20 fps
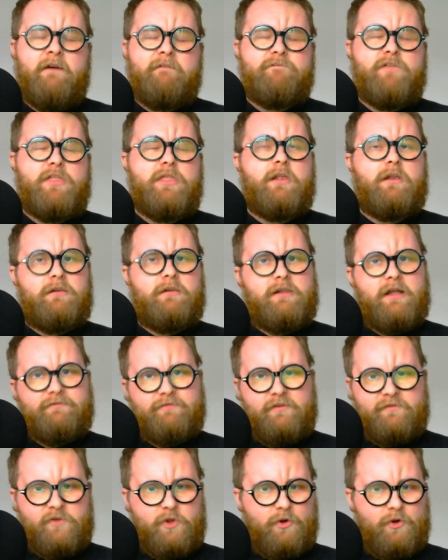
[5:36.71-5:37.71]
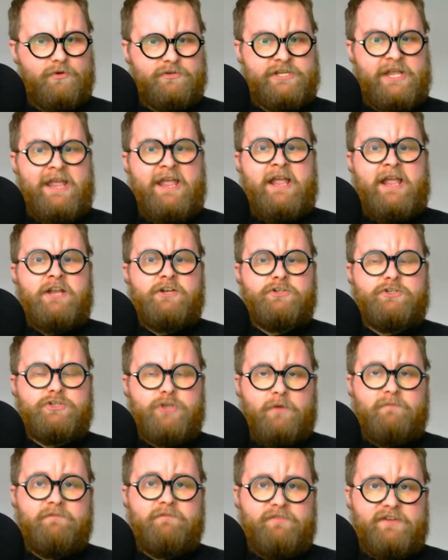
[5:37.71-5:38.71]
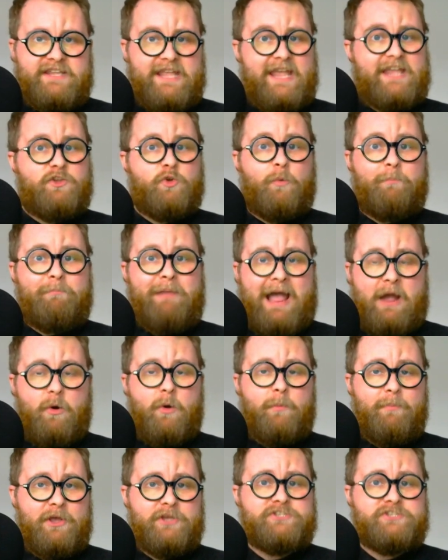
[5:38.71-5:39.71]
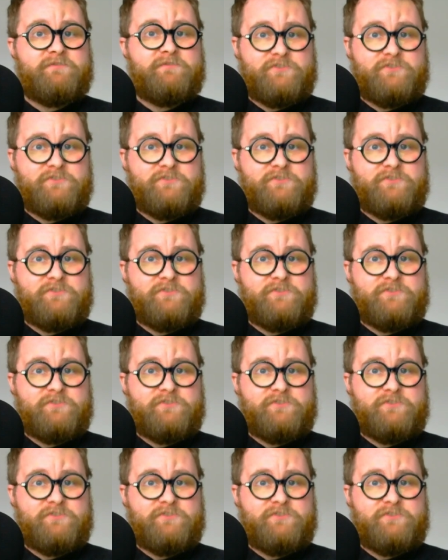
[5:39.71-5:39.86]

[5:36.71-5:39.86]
for the love of God, don't forget your power burst of